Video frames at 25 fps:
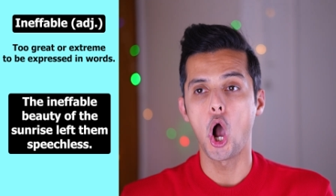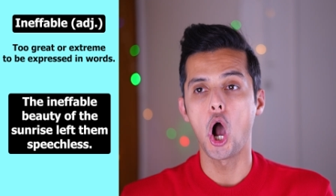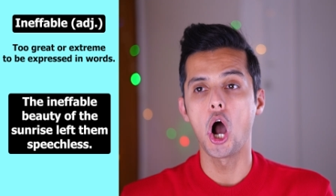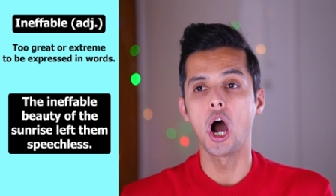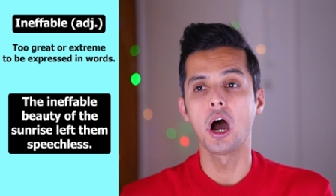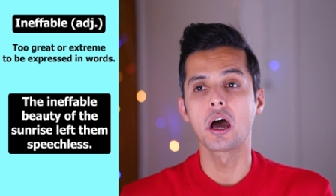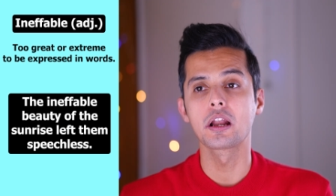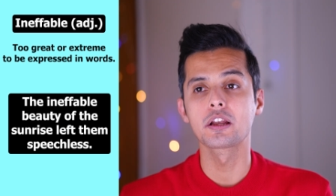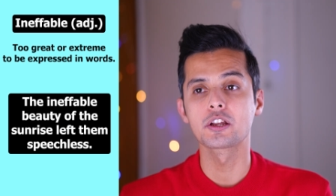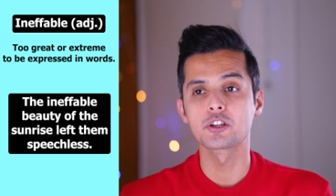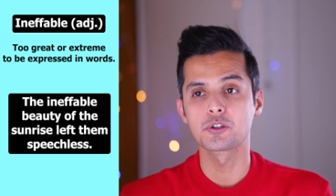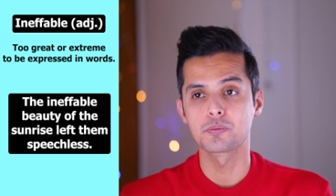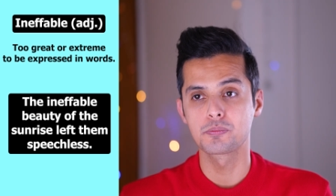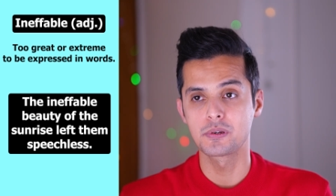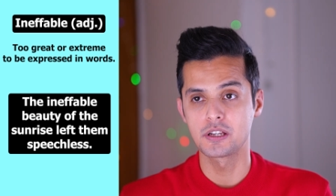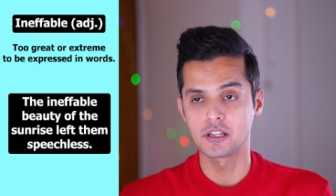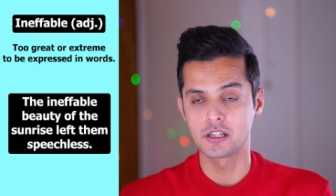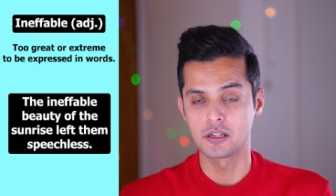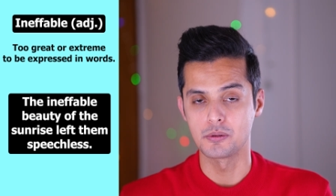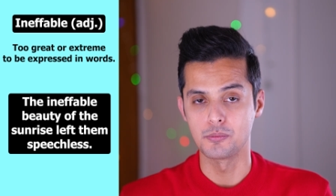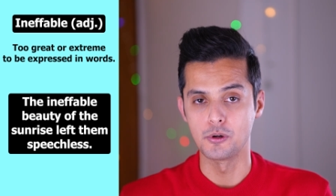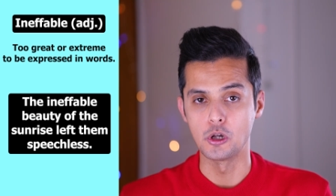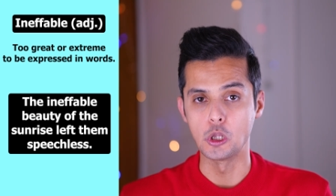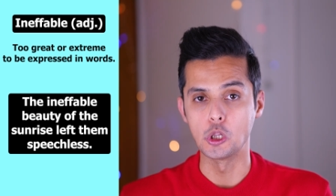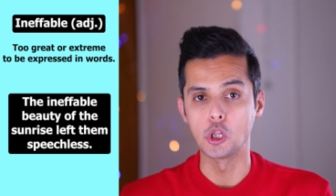
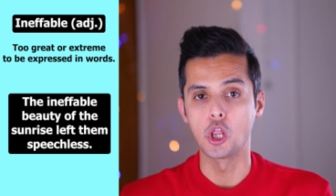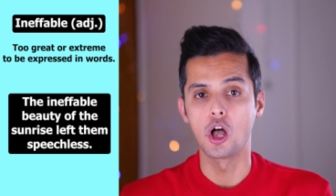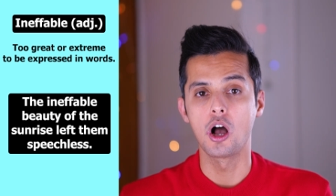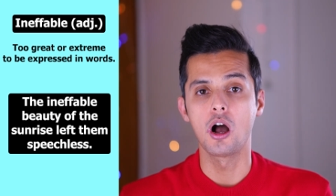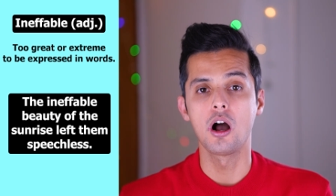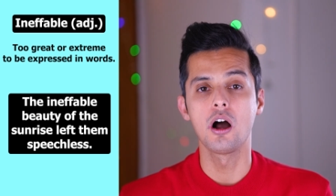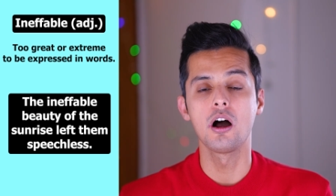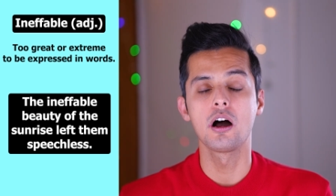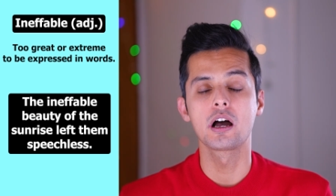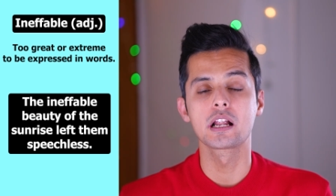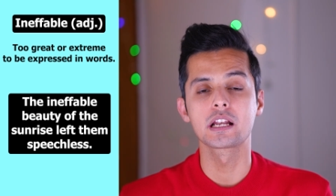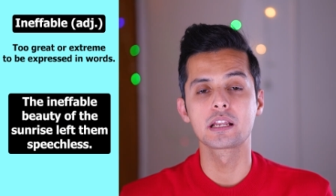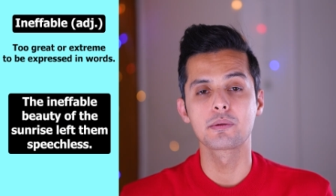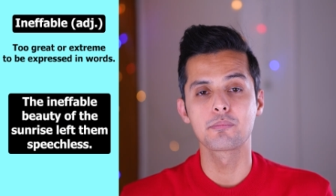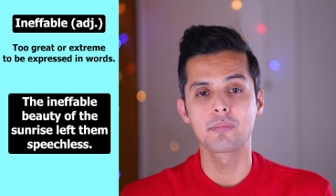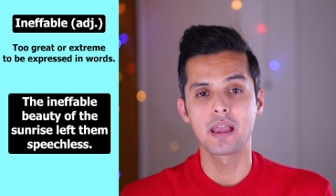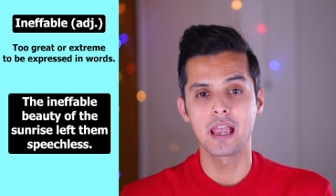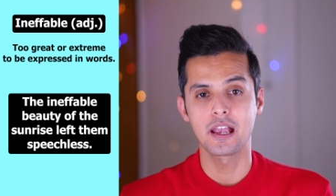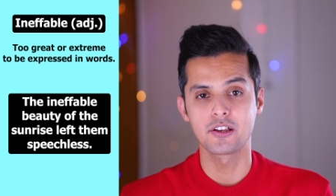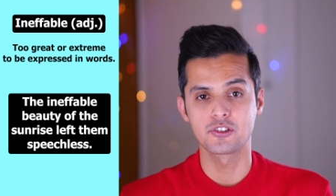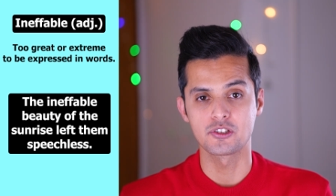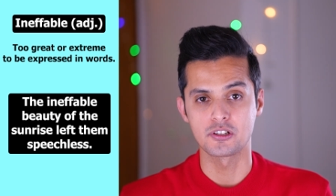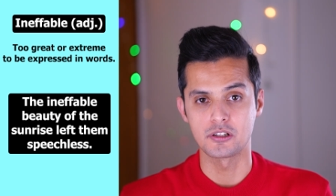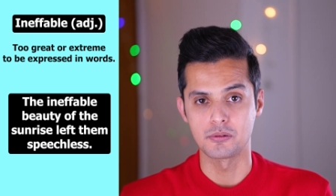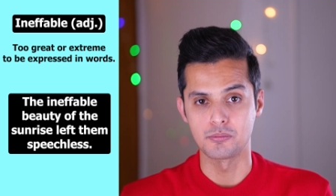unspeakable,
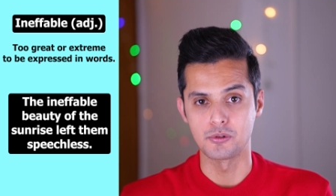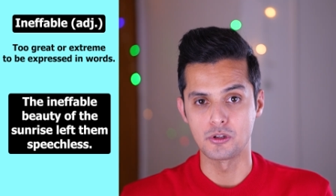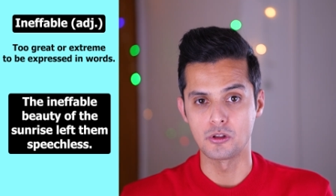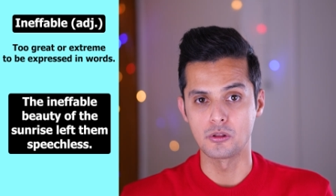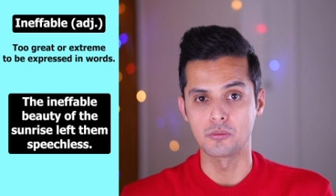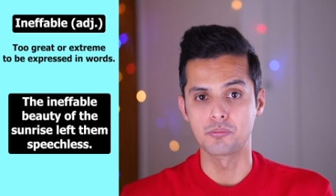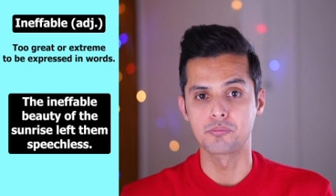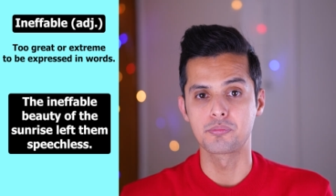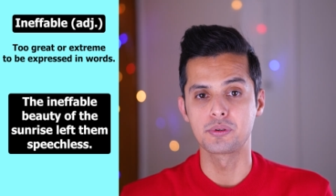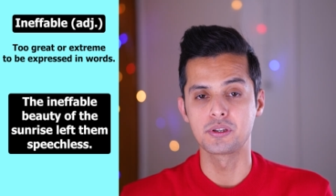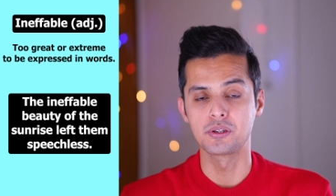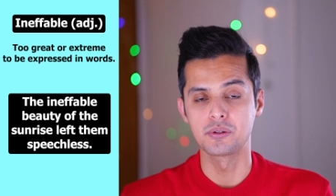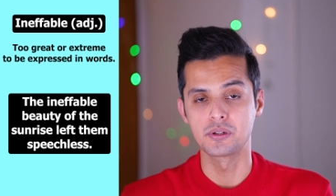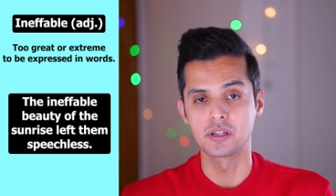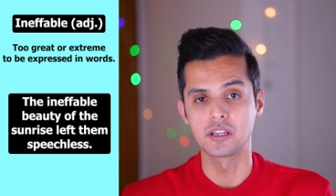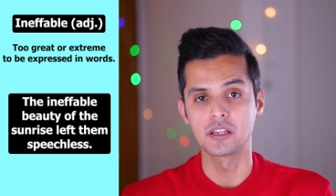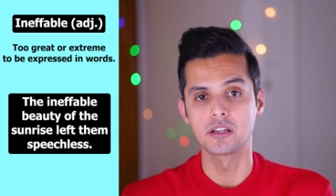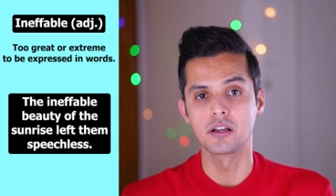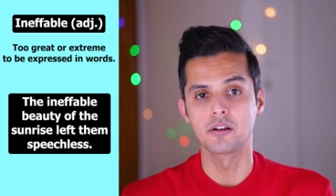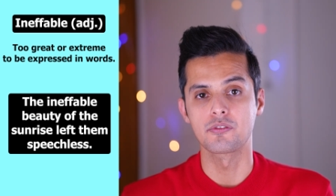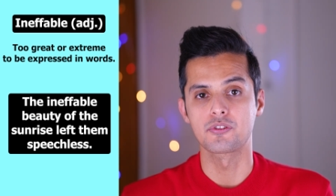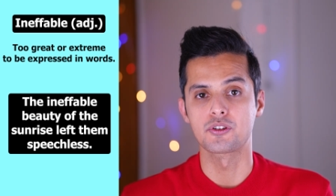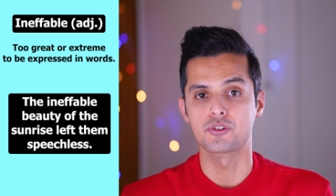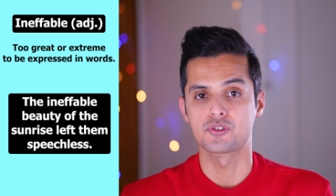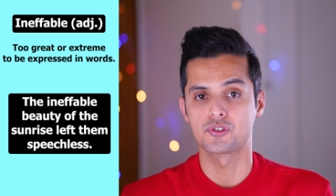unimaginable beauty
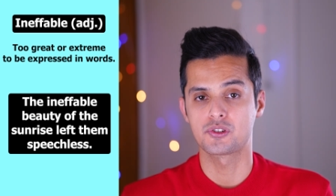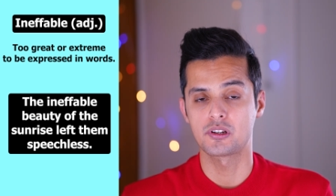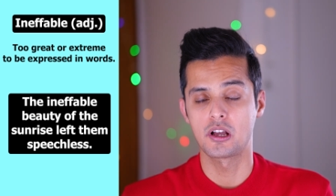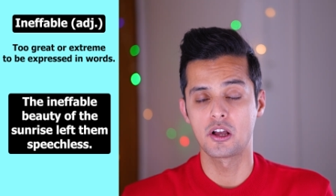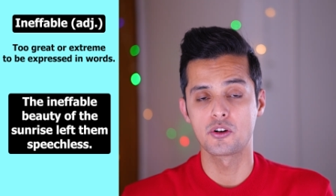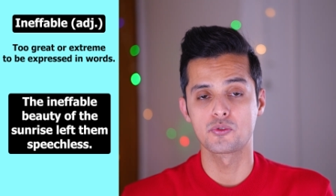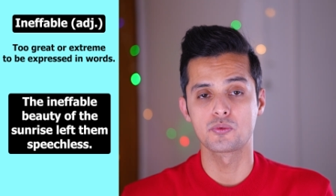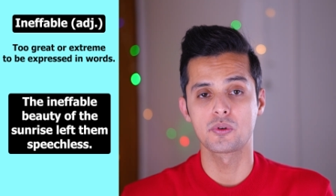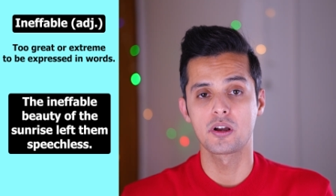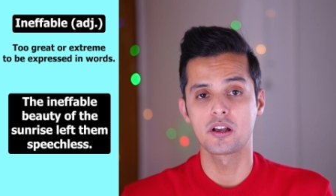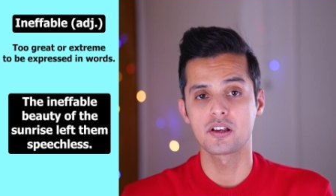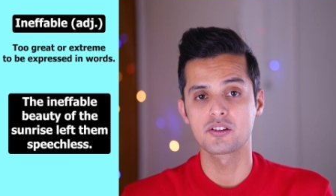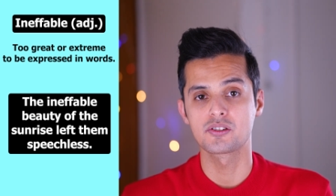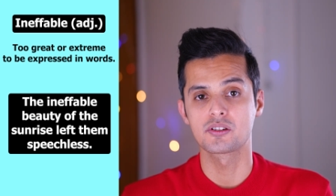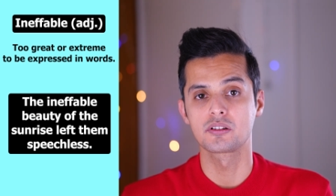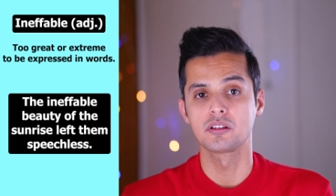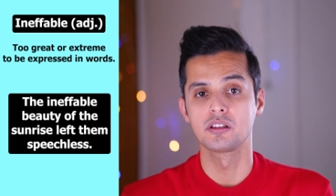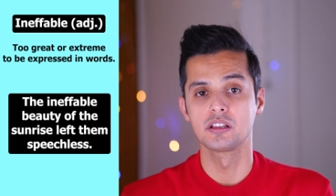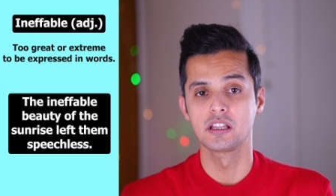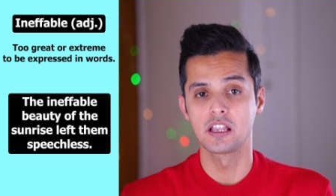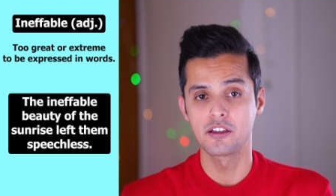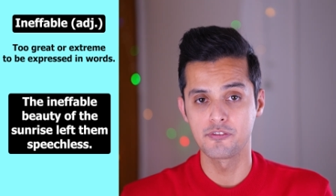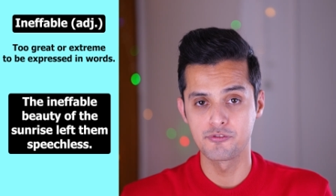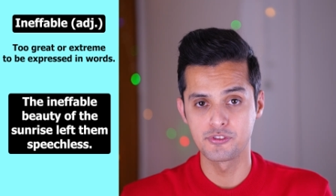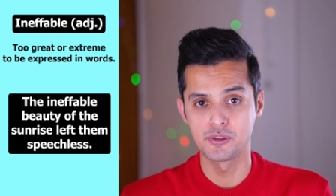of the sunrise
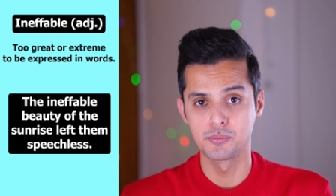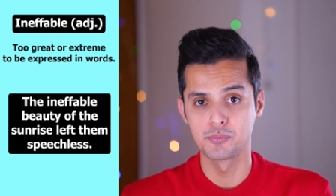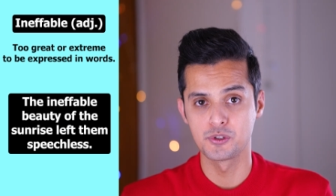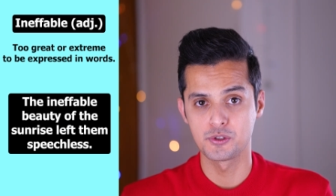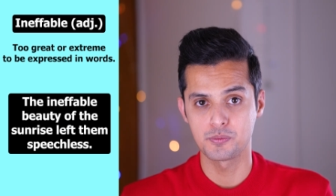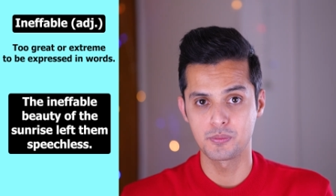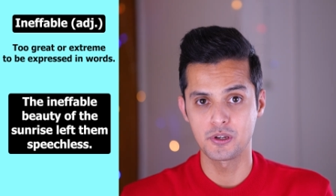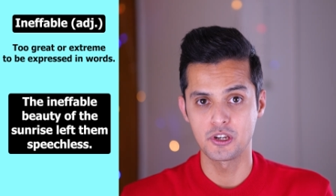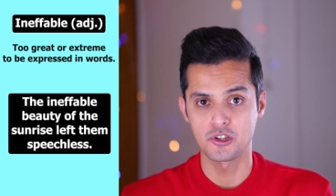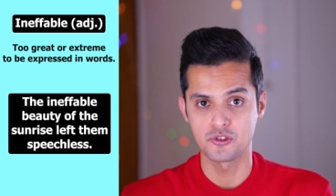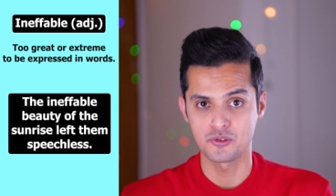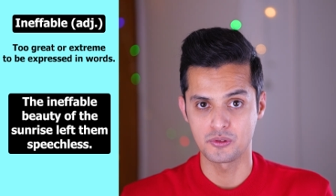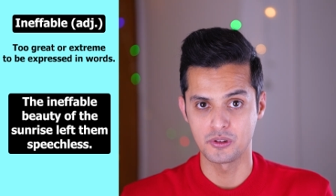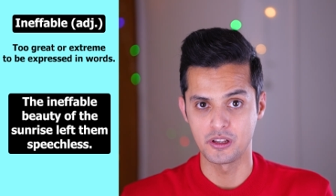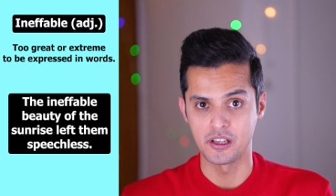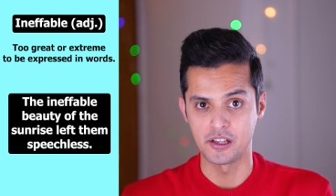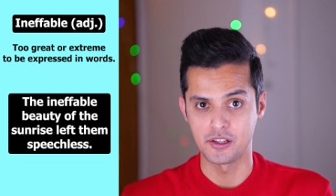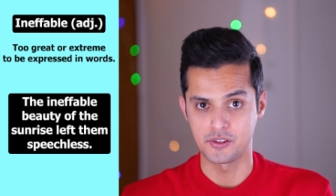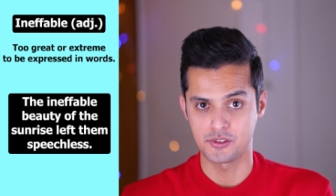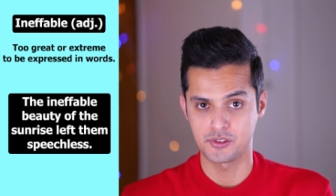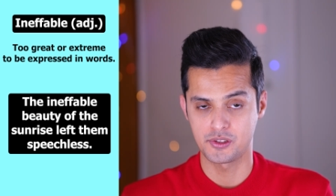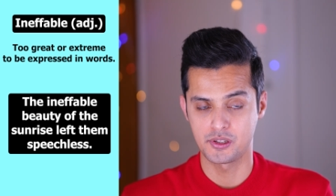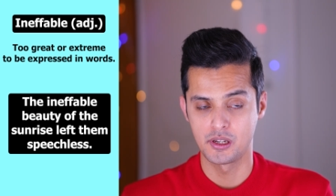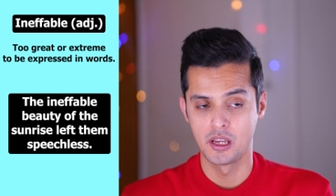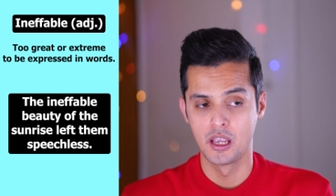left them
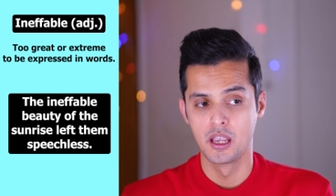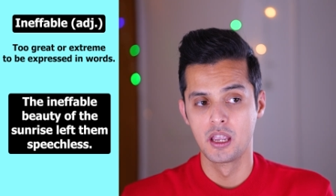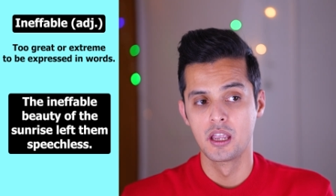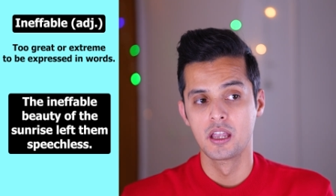speechless.